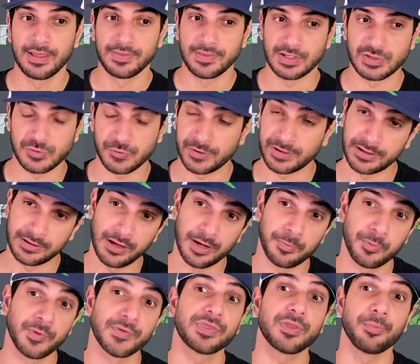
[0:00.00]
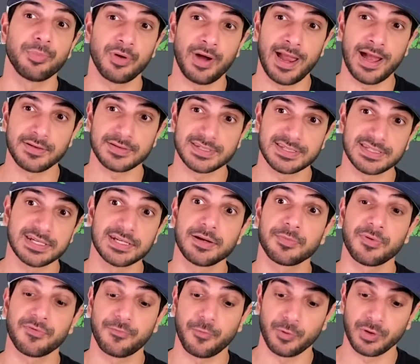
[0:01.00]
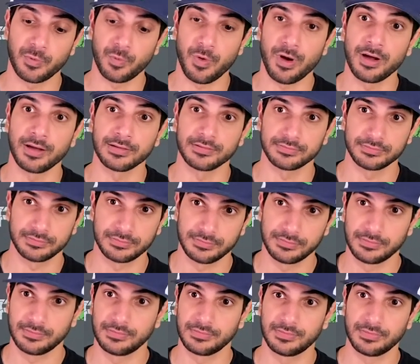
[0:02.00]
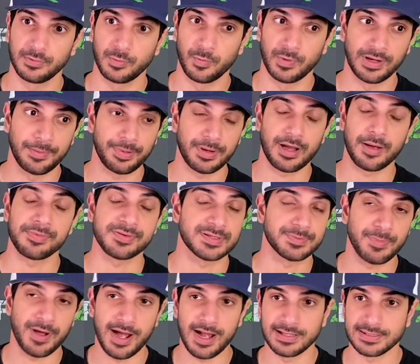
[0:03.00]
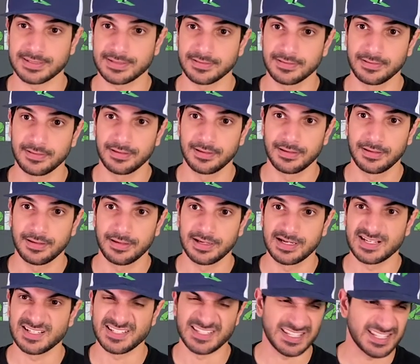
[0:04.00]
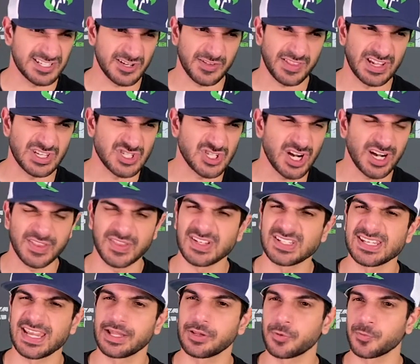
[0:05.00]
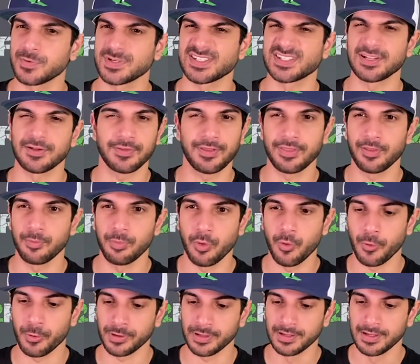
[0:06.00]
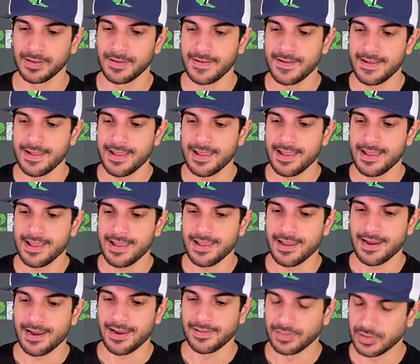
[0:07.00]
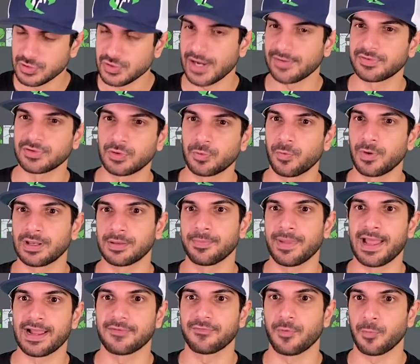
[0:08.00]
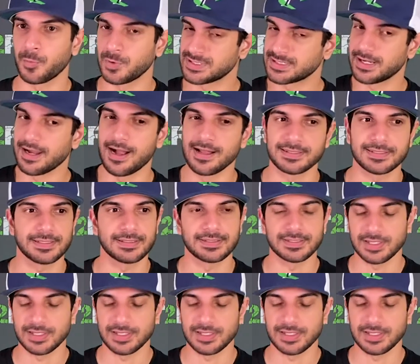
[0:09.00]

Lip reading: They traded up with the Browns to number 41. Went up a couple of spots because they saw that Jonathan Taylor was still on the board. And they drafted a running back from Wisconsin.